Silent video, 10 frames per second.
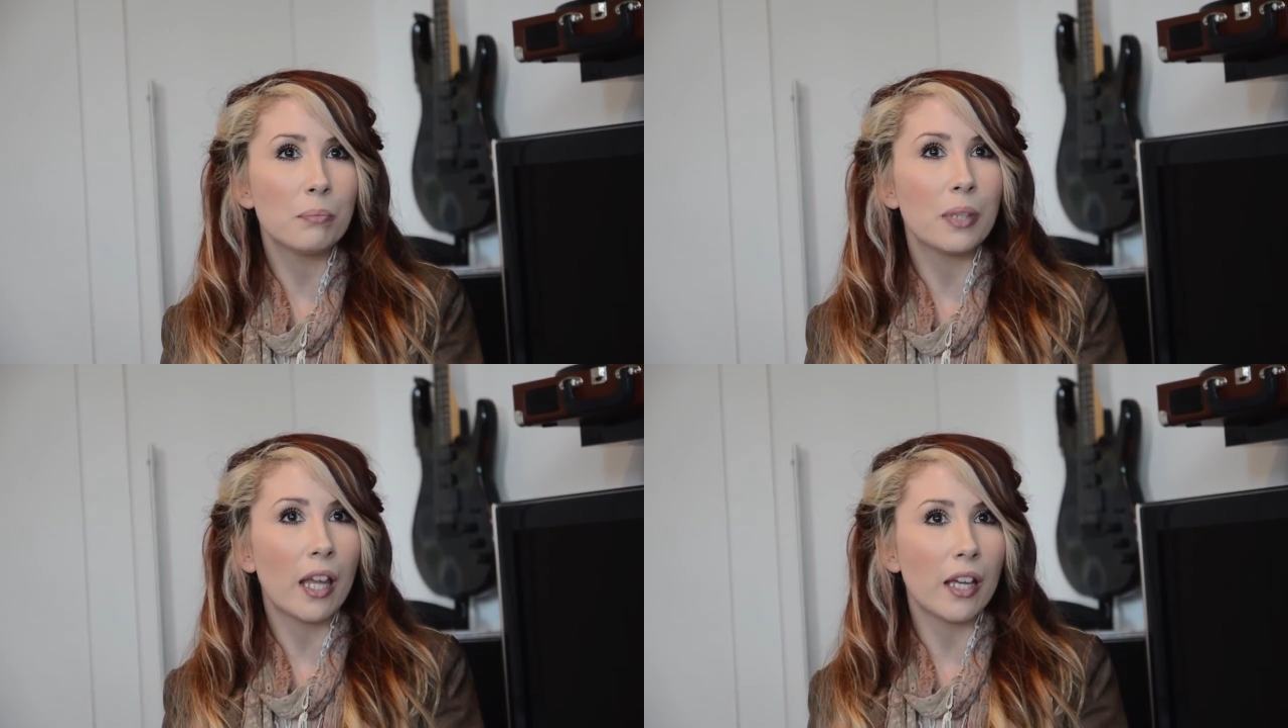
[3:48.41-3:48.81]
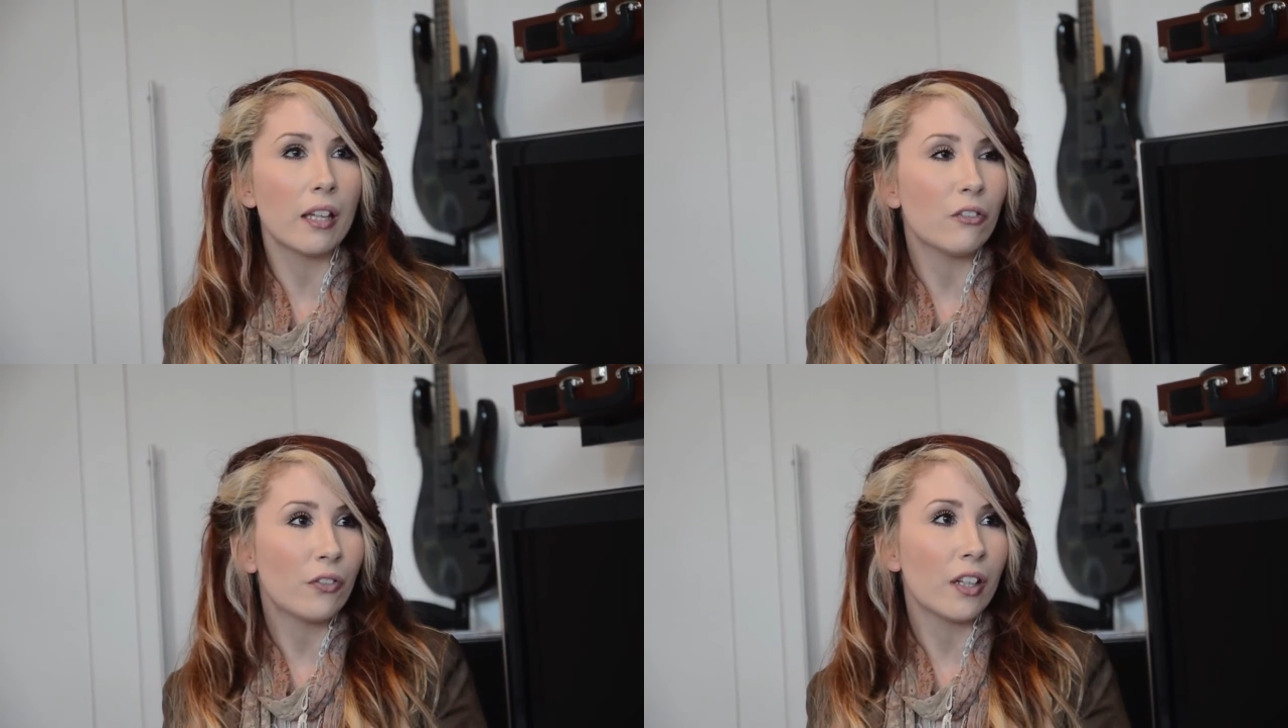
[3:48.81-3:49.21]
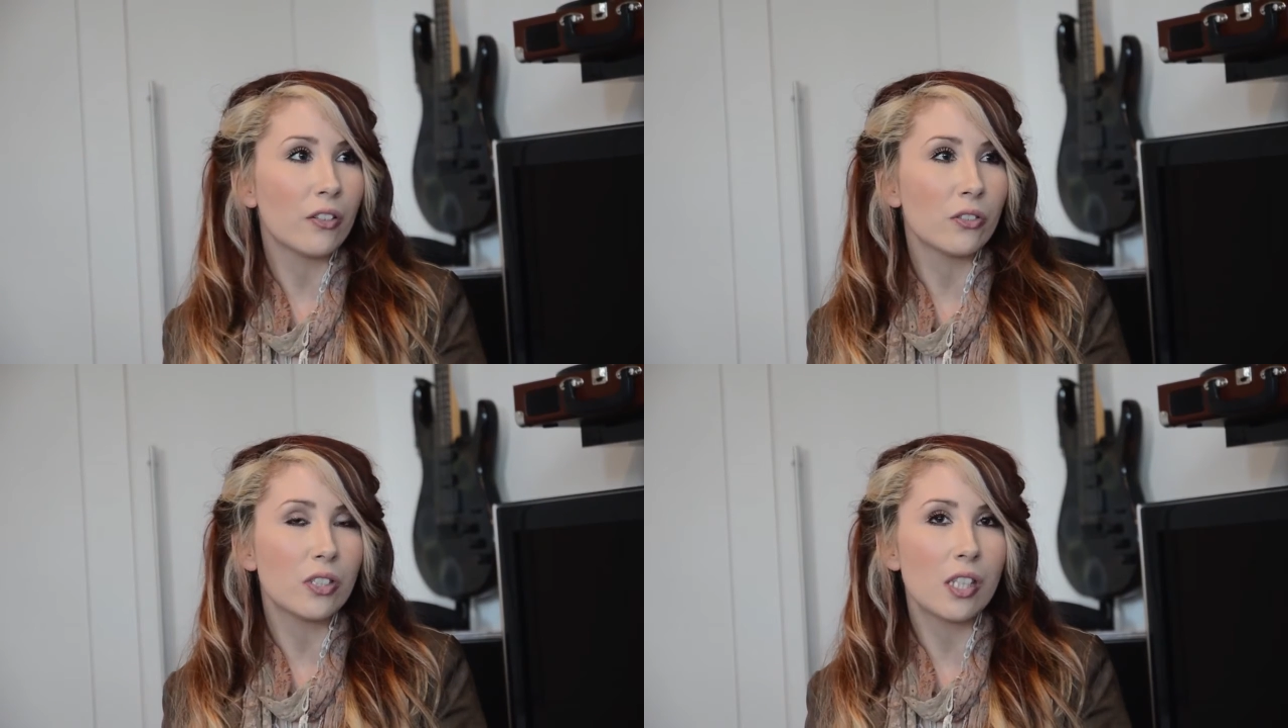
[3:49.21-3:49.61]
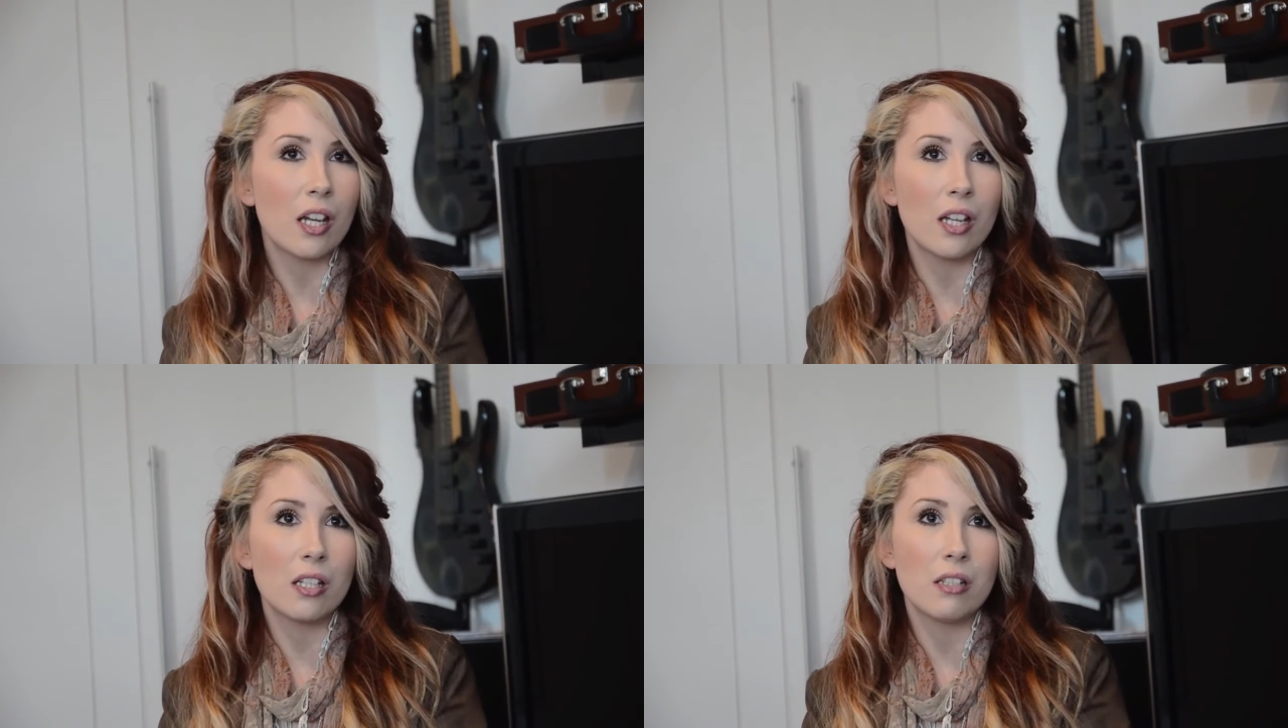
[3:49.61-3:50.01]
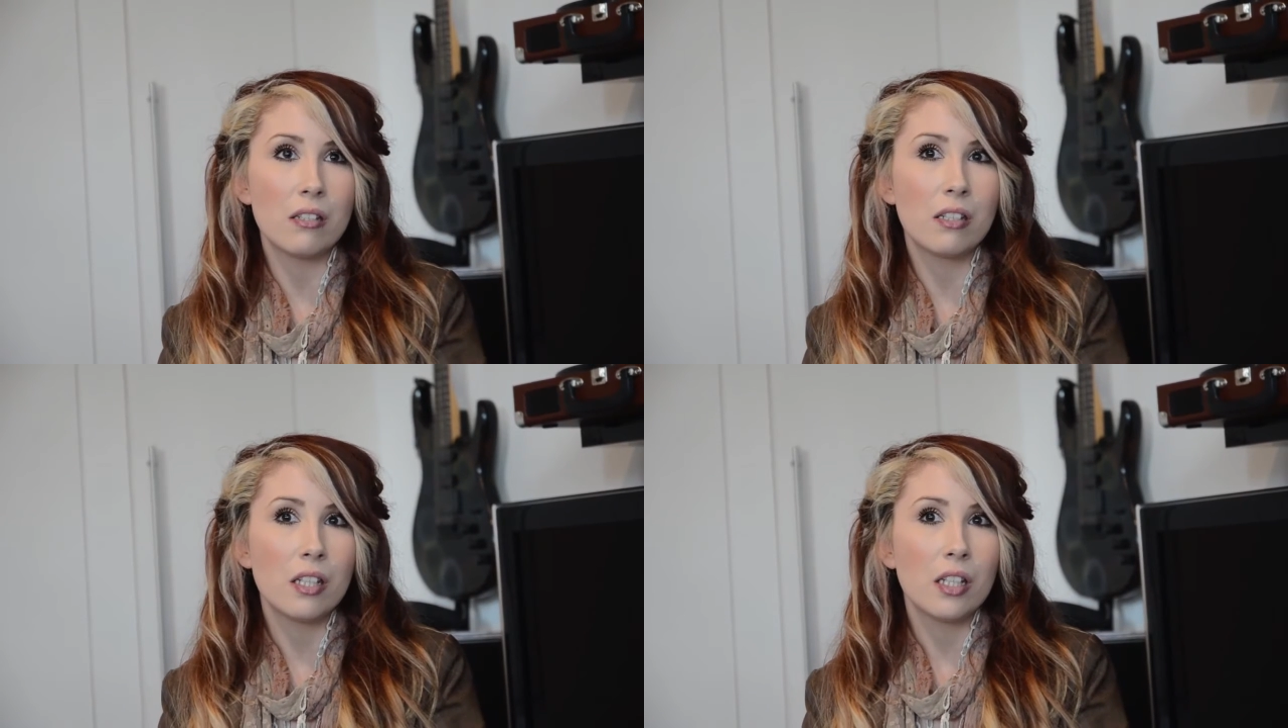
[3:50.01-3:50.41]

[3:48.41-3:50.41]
playing field and,